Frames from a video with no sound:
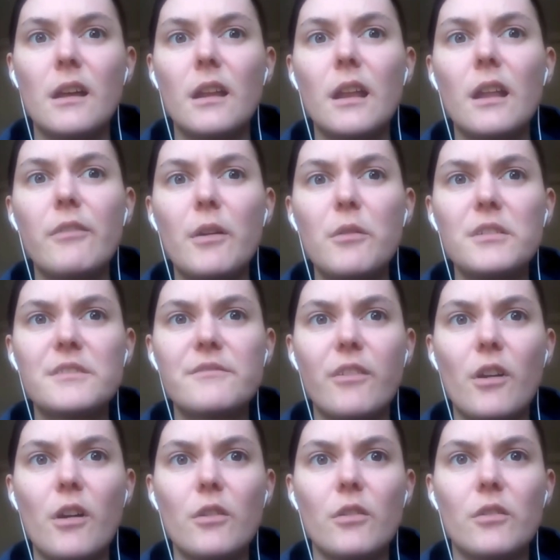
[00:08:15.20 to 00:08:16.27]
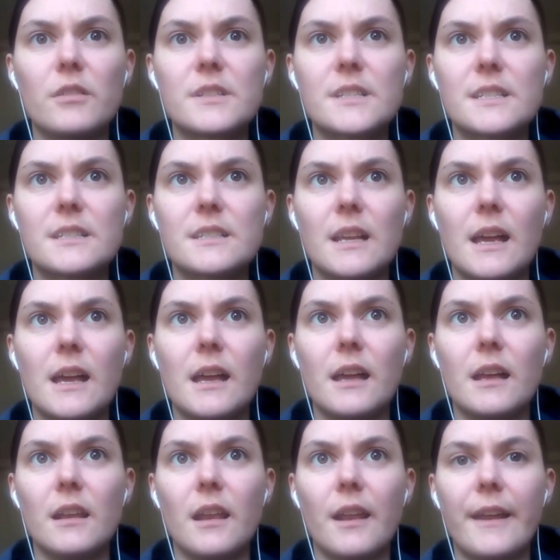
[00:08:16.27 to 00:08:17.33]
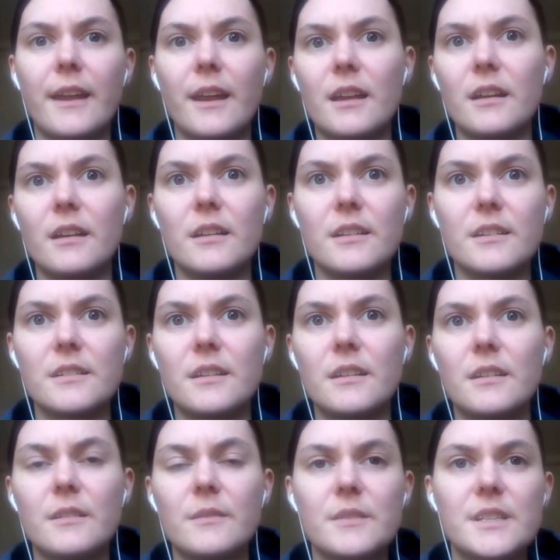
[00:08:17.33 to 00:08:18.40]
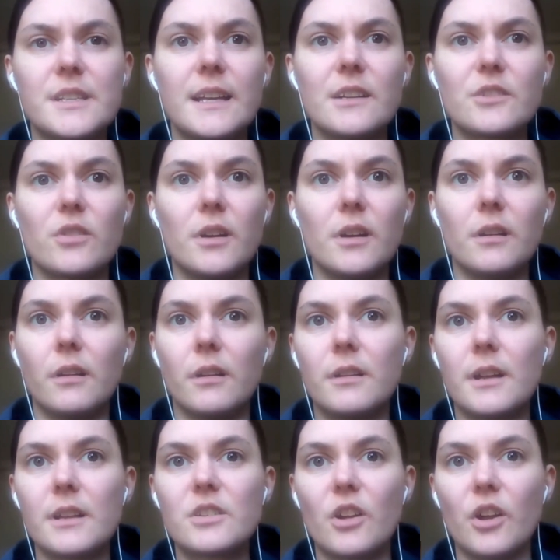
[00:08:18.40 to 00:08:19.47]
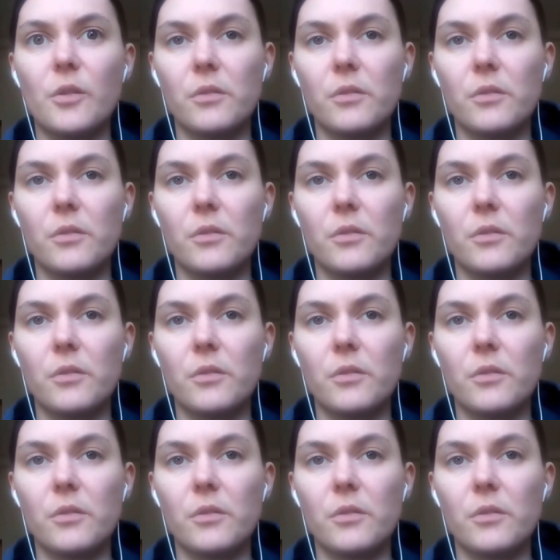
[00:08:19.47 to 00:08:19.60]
Love how his floor looks like a snail trail. That's cool.